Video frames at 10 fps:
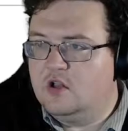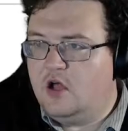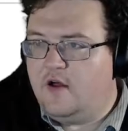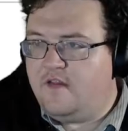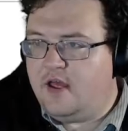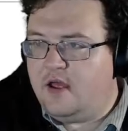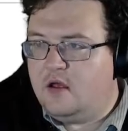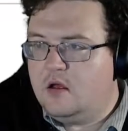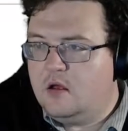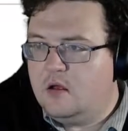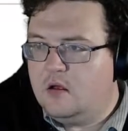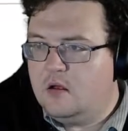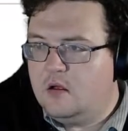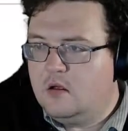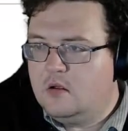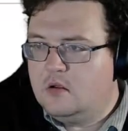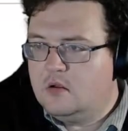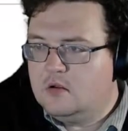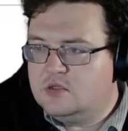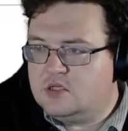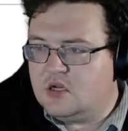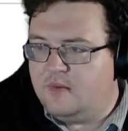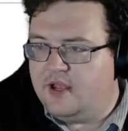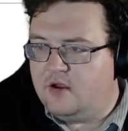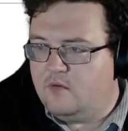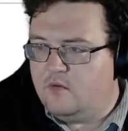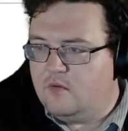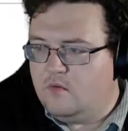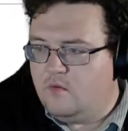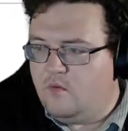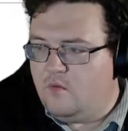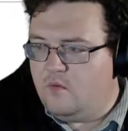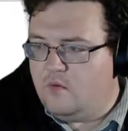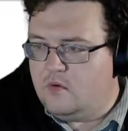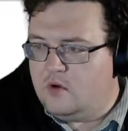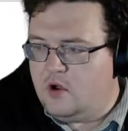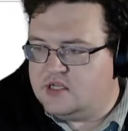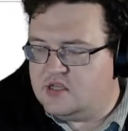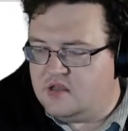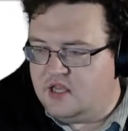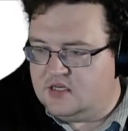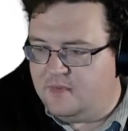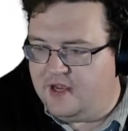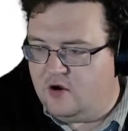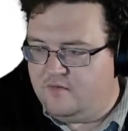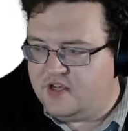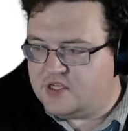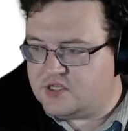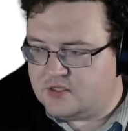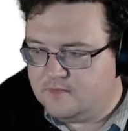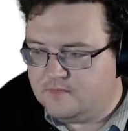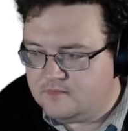a line there to make it nice and thick to make it obvious.